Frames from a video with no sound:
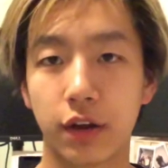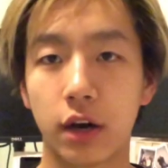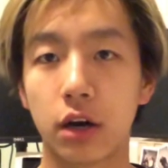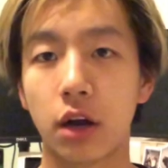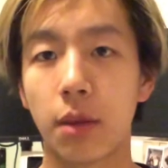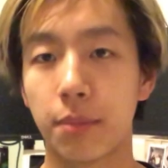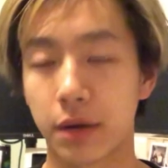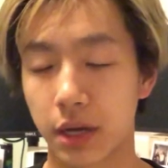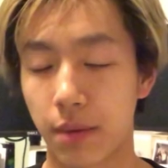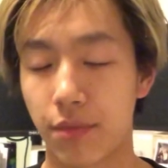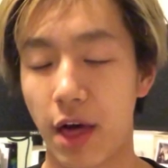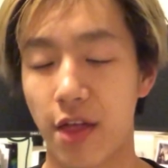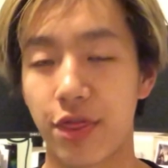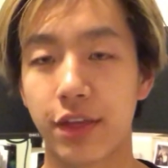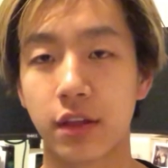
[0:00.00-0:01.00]
there, pick up
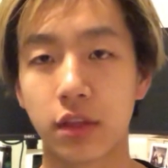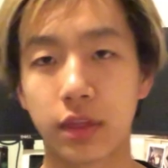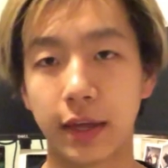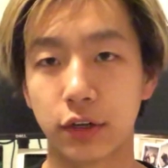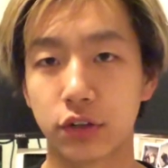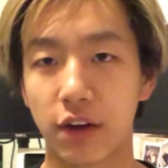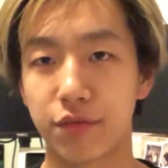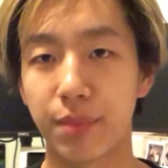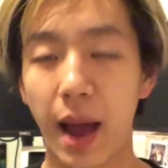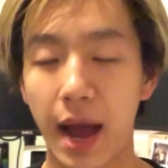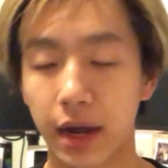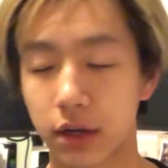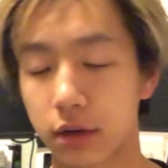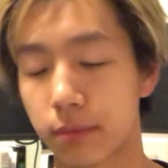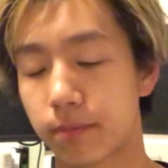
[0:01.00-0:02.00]
that thing, then drive
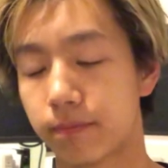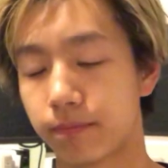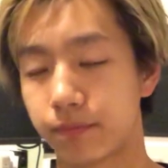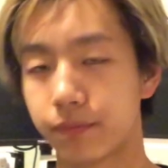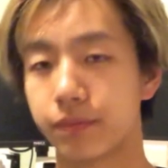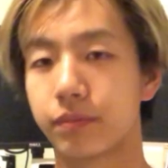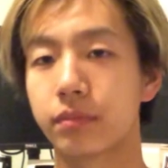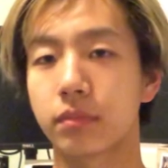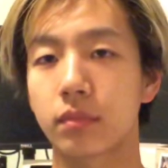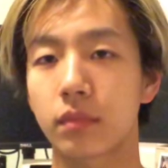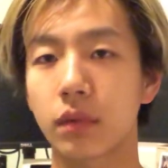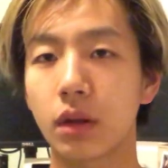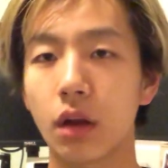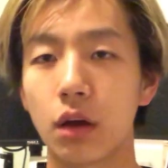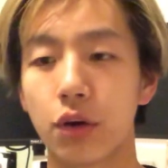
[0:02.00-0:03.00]
back.
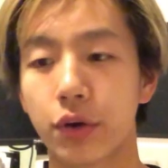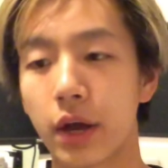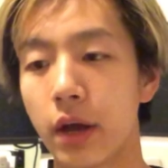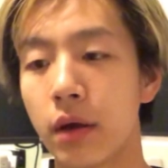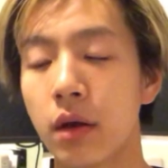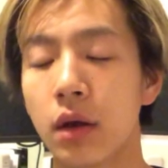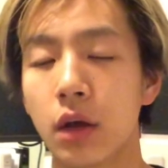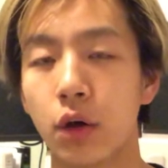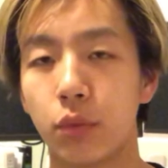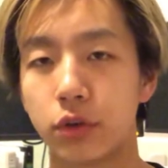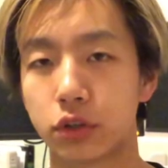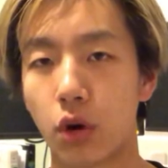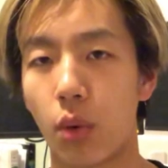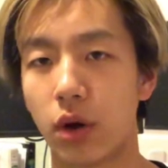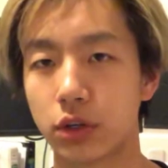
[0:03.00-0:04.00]
Okay? We
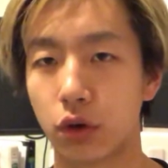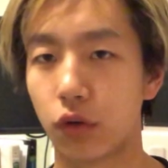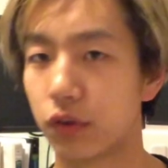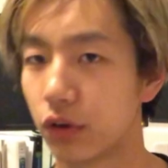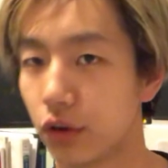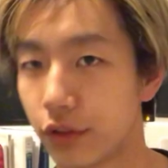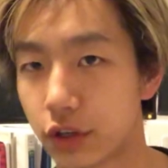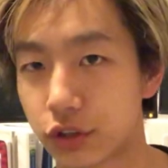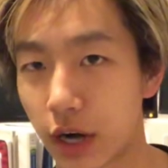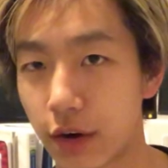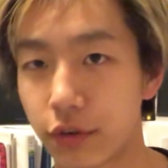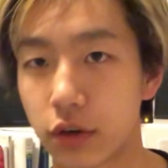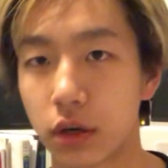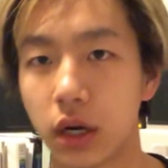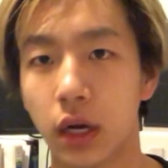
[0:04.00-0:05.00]
don't want to overload the
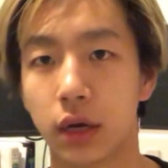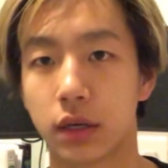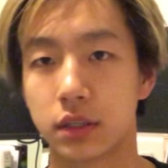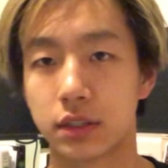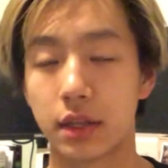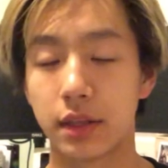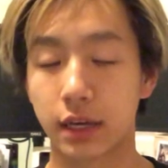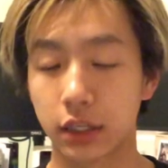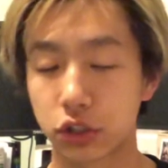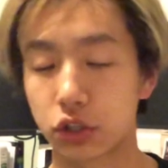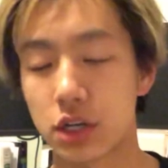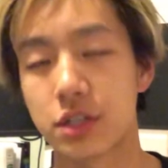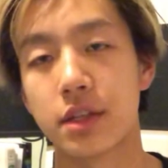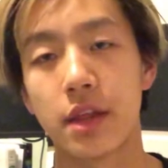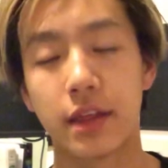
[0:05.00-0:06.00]
driver, because then they get
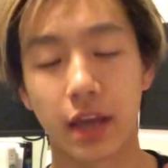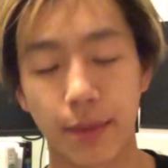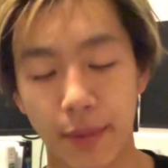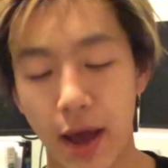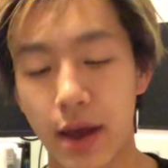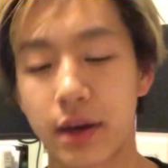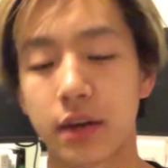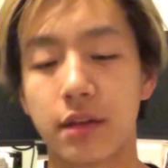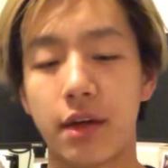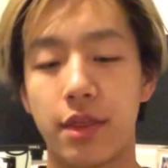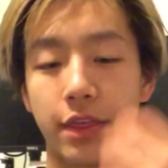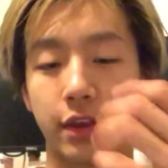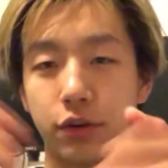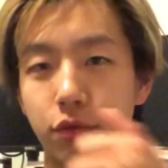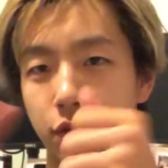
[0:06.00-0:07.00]
stressed and then they get panicked and then
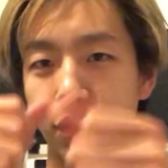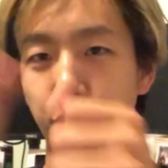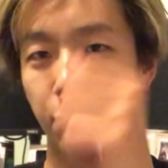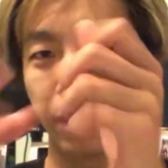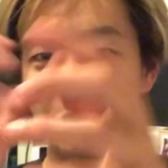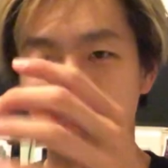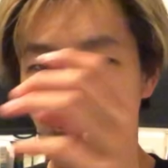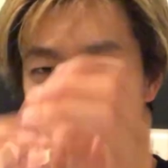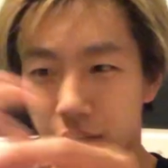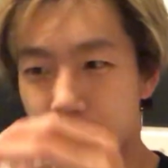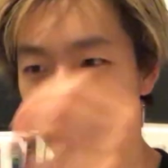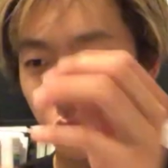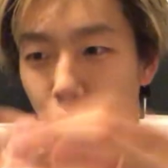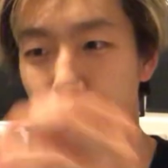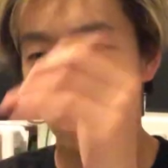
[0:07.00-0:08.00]
they do the weird thing with the
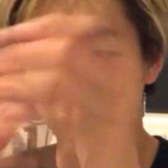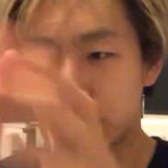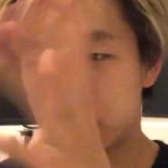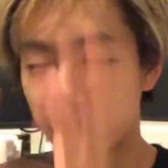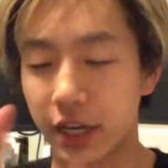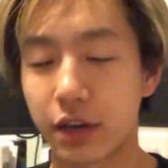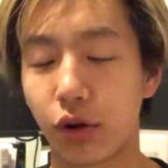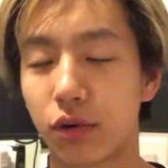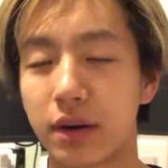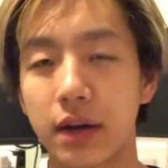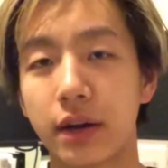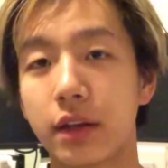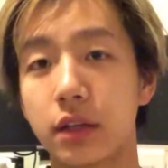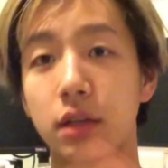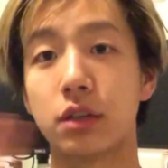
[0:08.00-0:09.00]
controller where they shake all around
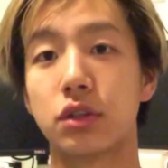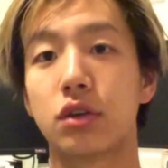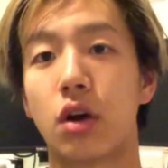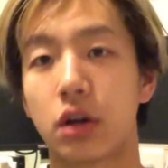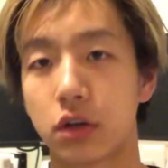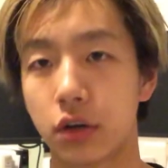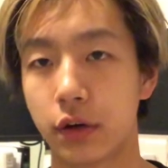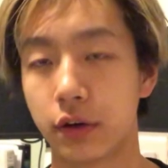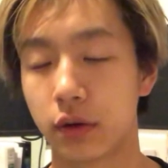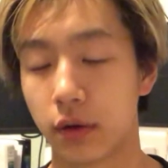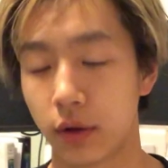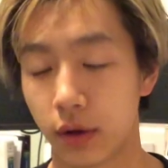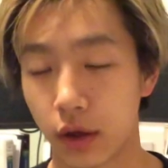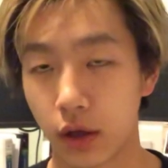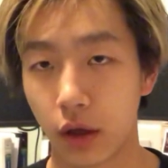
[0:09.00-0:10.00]
it, and then it's not good.
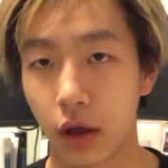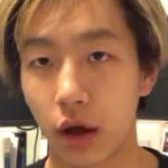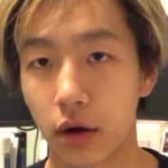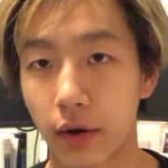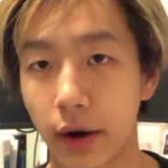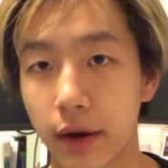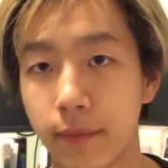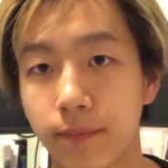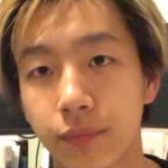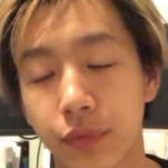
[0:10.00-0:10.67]
Alright?